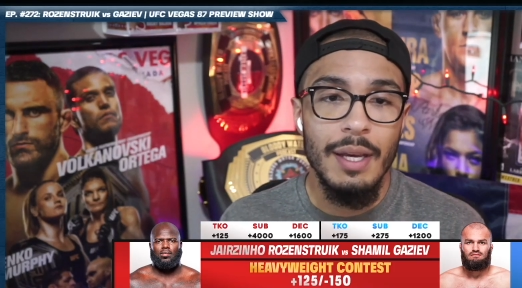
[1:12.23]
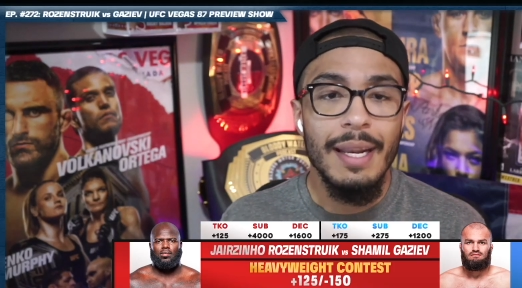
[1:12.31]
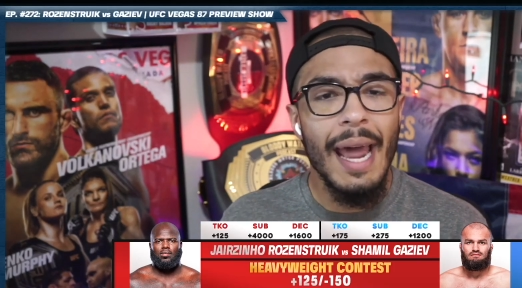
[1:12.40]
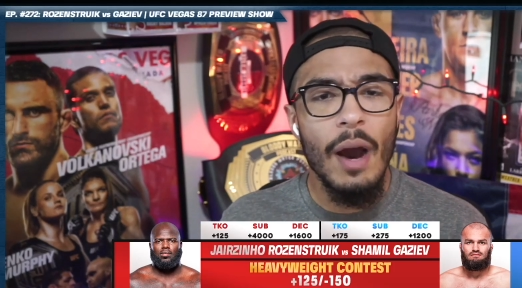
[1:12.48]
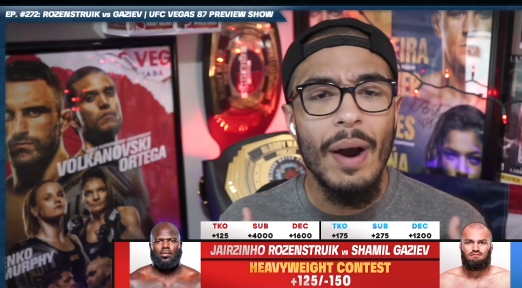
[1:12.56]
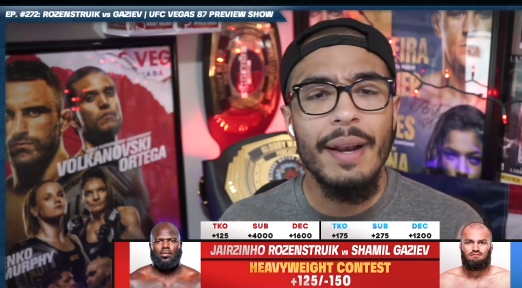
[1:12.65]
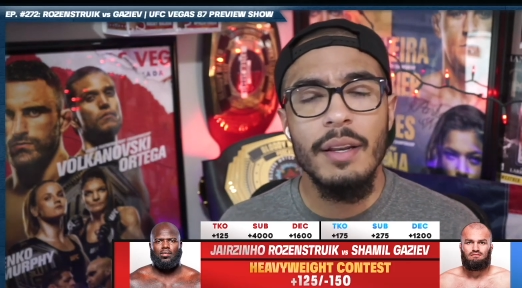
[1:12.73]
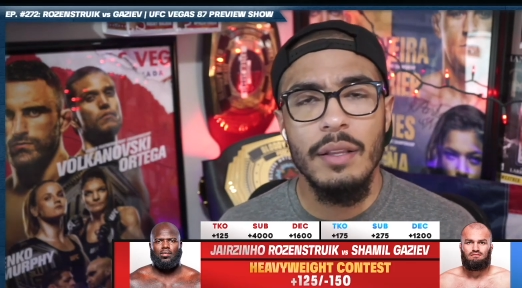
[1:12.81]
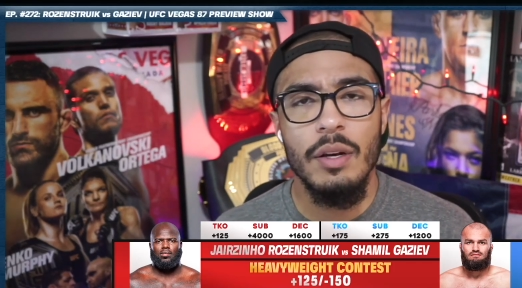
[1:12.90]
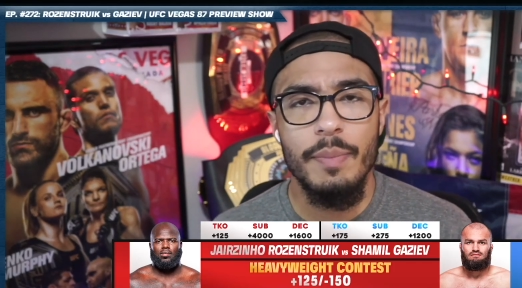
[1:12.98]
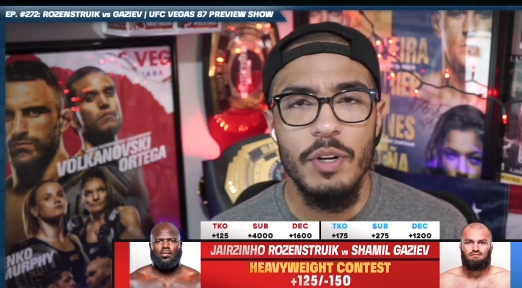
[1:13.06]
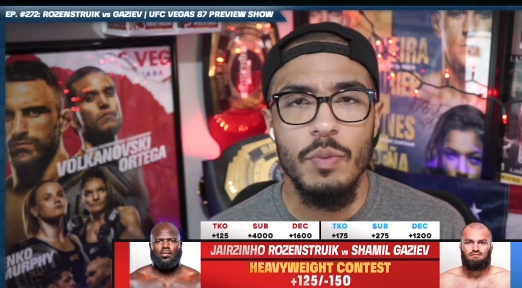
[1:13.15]
Speaker 1: Now, I did a
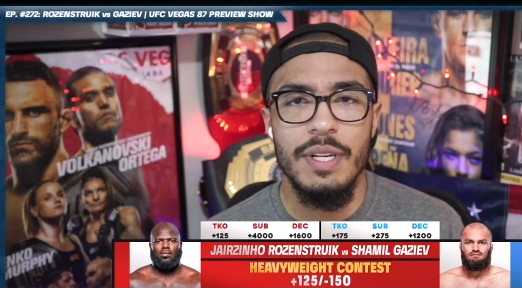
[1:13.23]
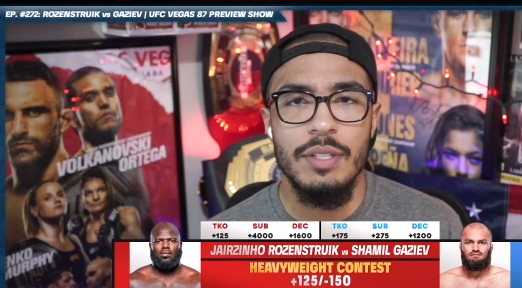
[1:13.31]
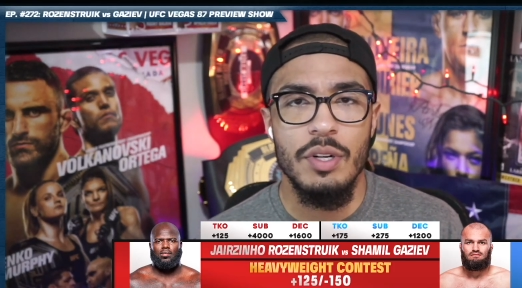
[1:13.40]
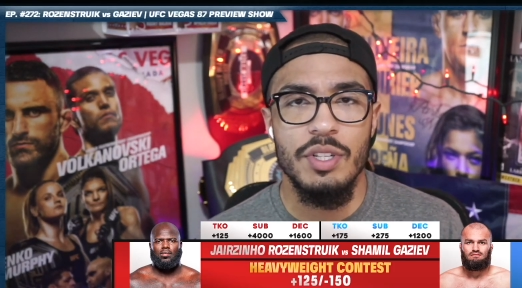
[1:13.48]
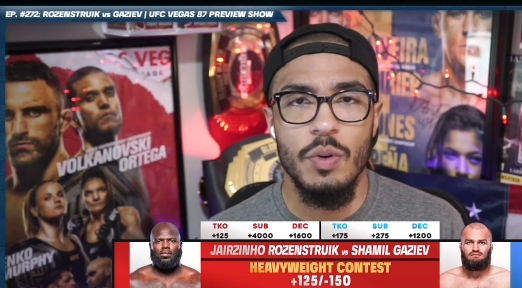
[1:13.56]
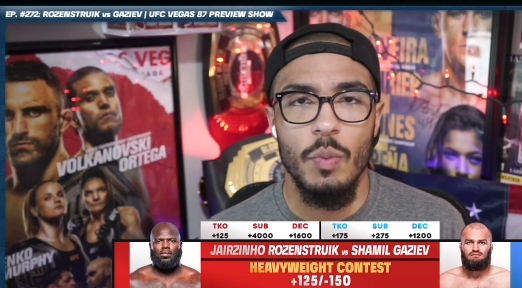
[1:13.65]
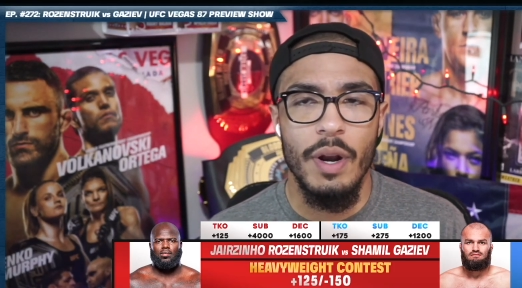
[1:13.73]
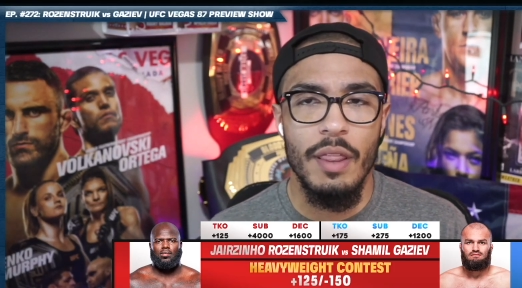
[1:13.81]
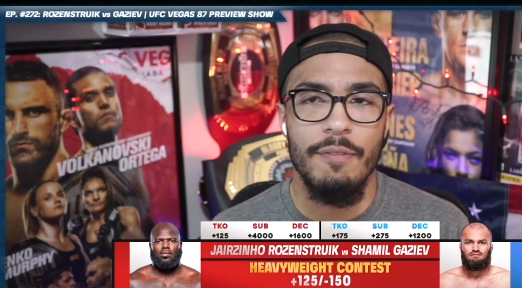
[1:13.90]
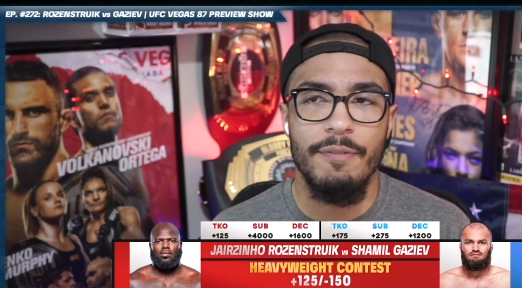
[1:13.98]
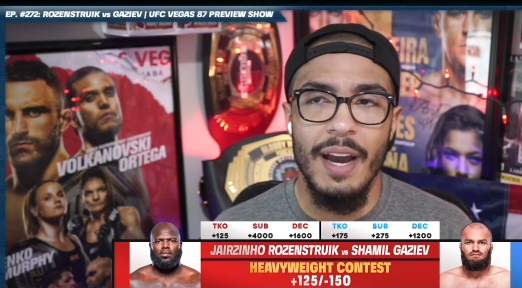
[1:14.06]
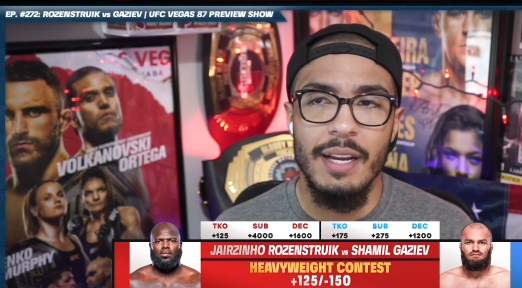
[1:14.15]
little bit of research, and one of the
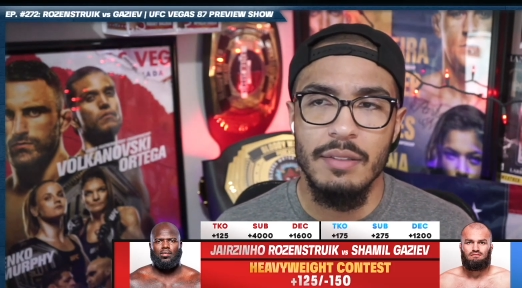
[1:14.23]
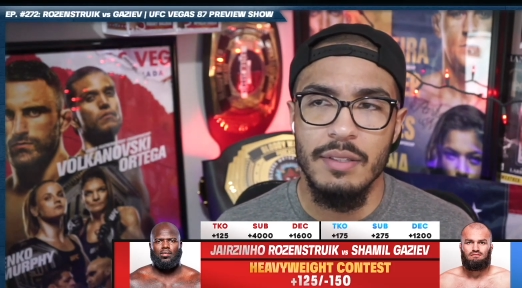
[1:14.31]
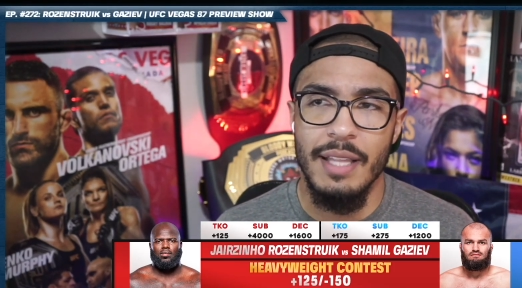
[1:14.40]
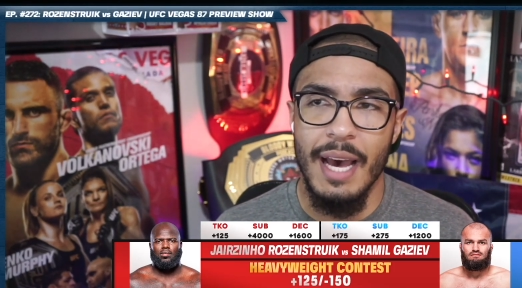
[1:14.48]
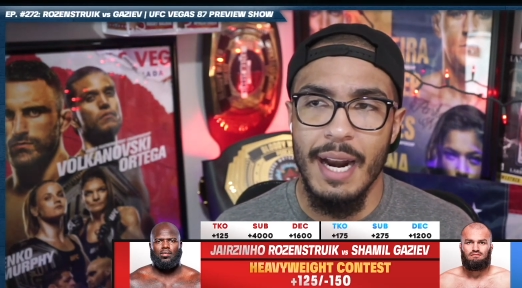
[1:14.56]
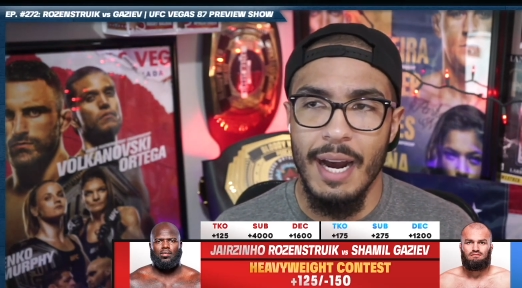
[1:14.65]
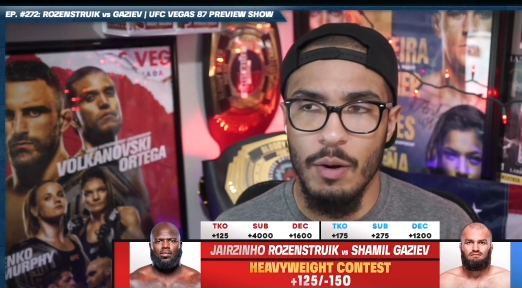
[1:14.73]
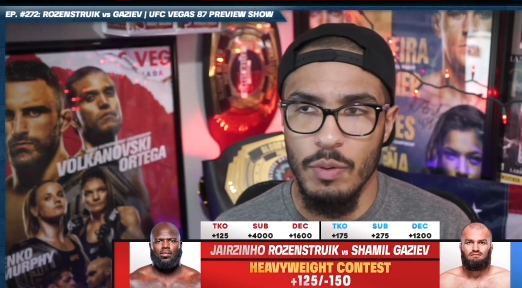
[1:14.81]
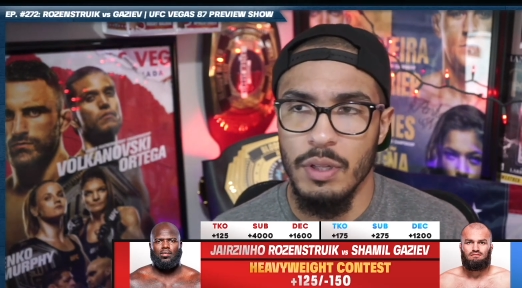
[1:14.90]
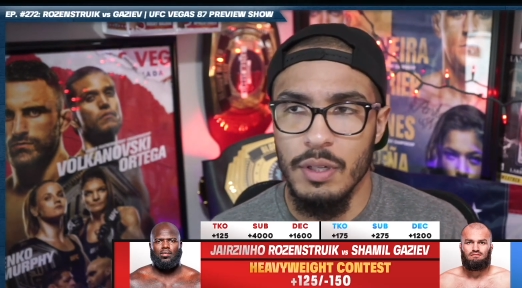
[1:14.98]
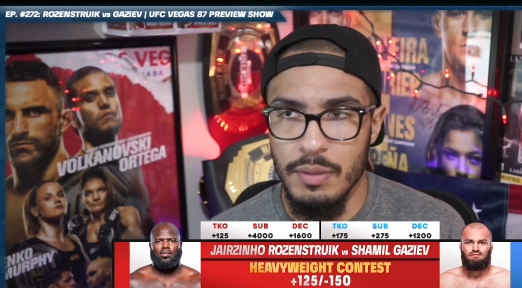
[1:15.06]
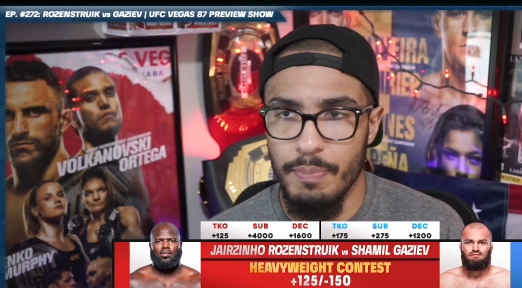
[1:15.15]
fights that I
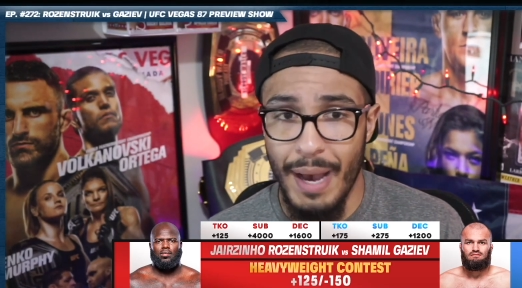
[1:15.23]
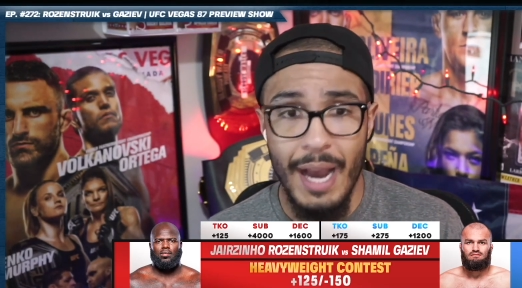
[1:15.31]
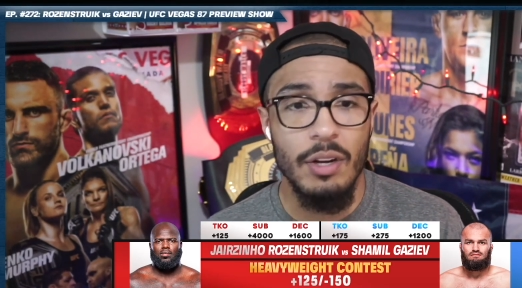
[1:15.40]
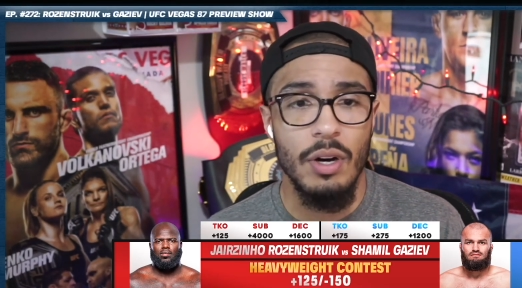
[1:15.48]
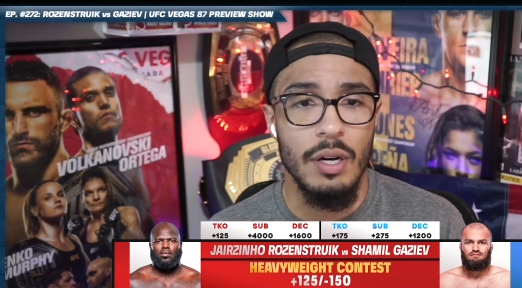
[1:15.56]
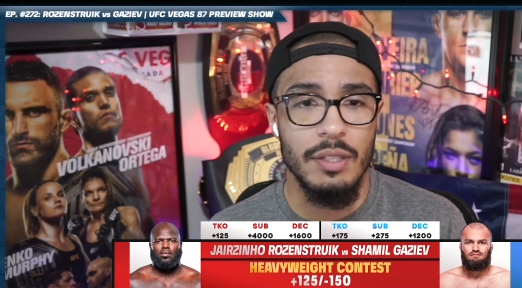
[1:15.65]
looked back on